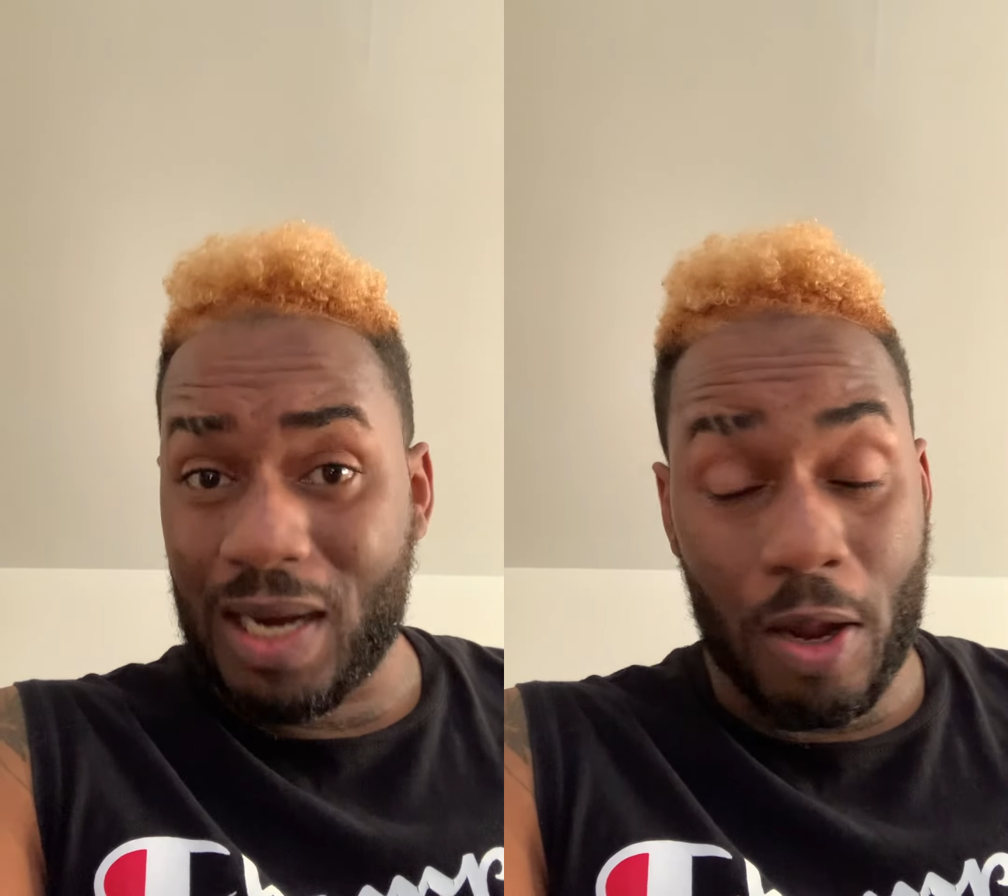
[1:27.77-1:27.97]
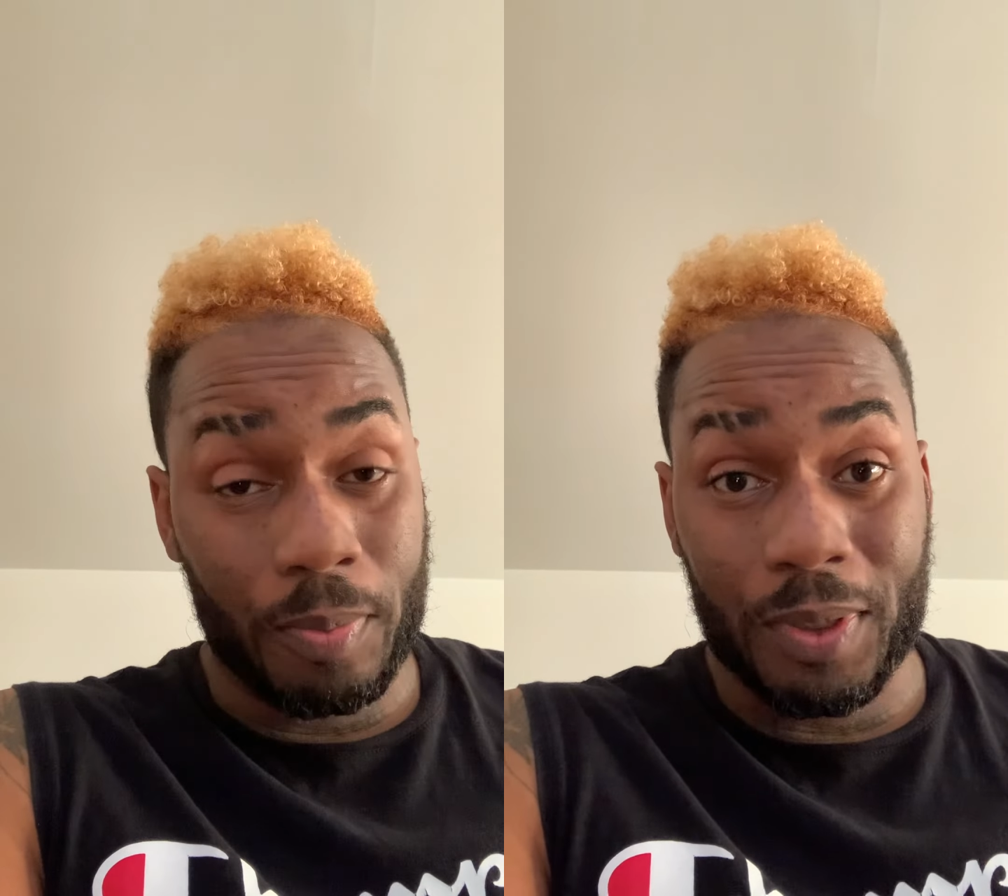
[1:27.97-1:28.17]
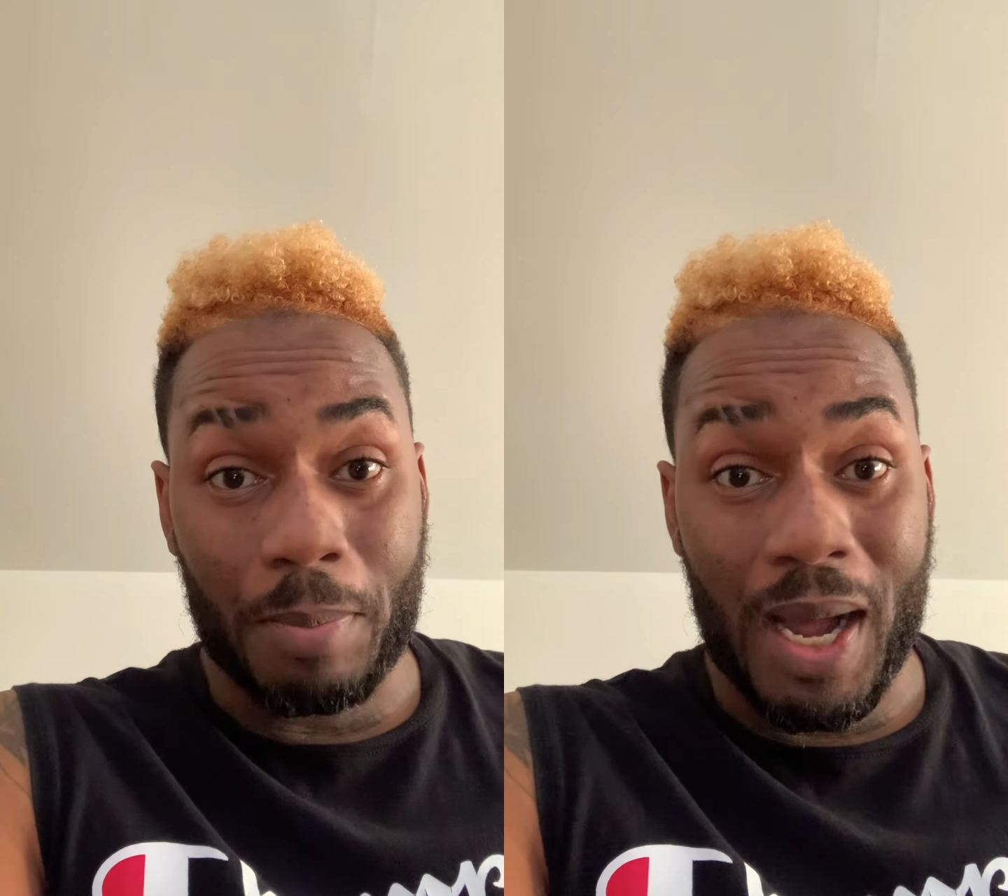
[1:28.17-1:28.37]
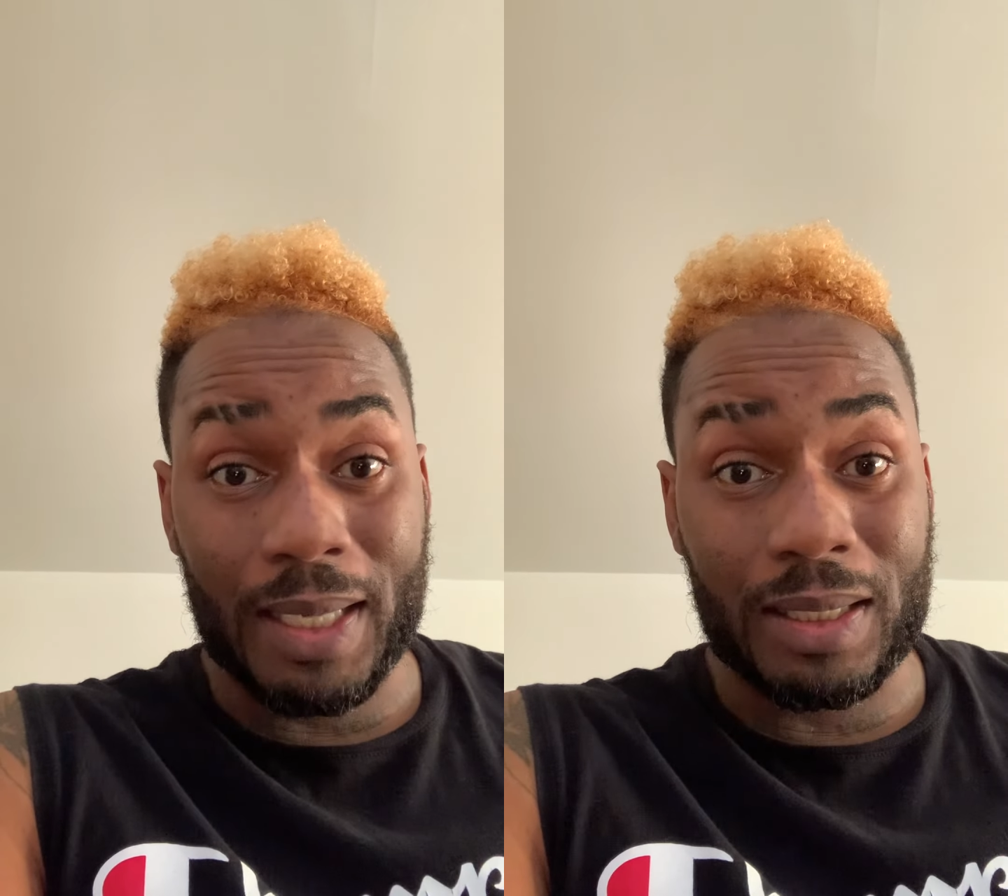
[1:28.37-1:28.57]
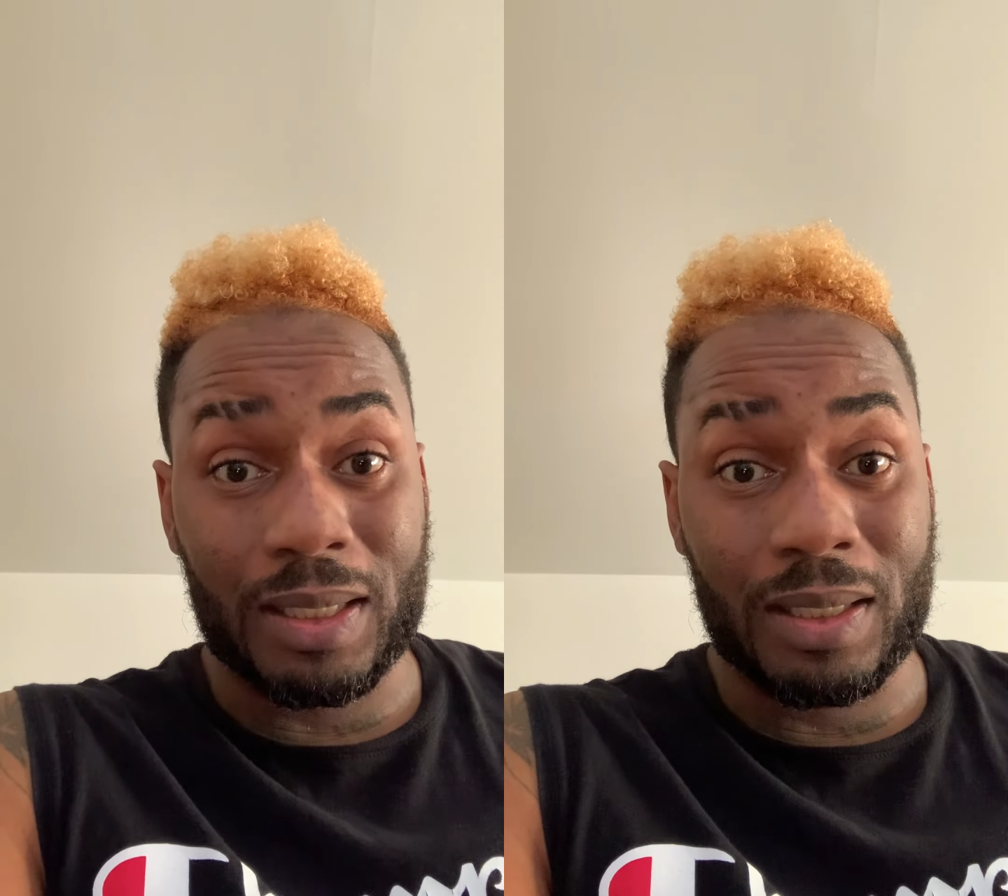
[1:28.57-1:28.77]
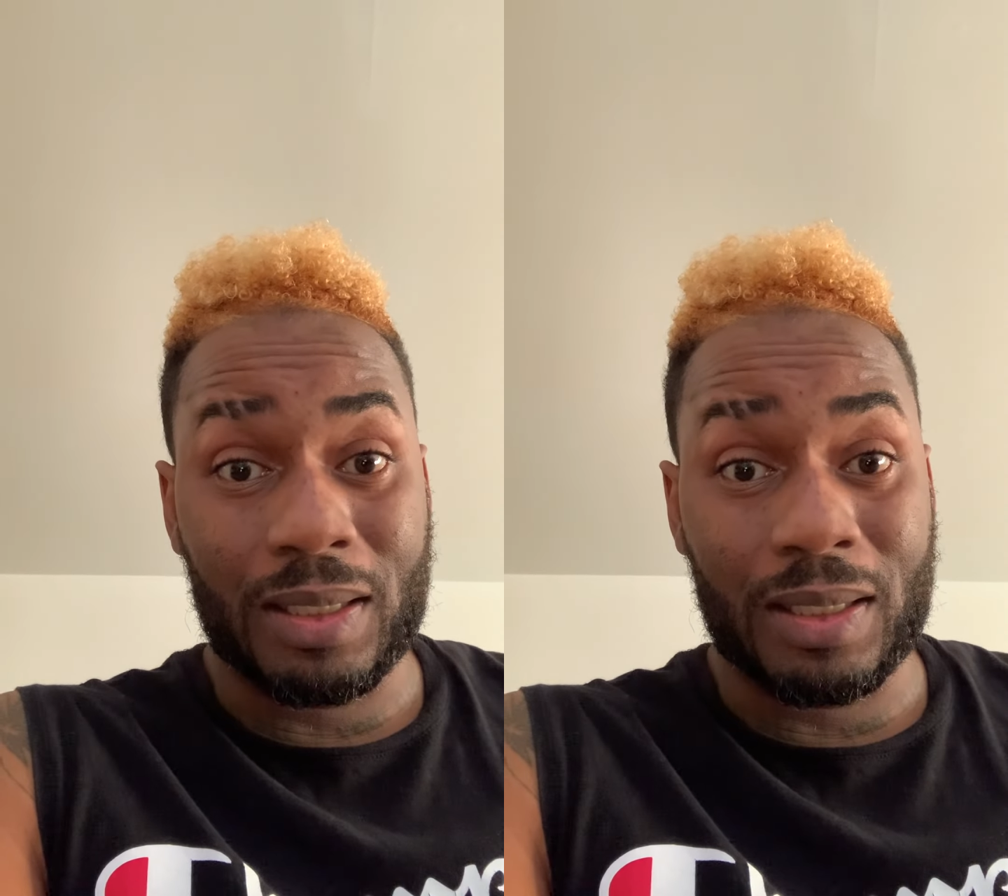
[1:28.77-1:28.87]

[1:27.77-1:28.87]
help the bots.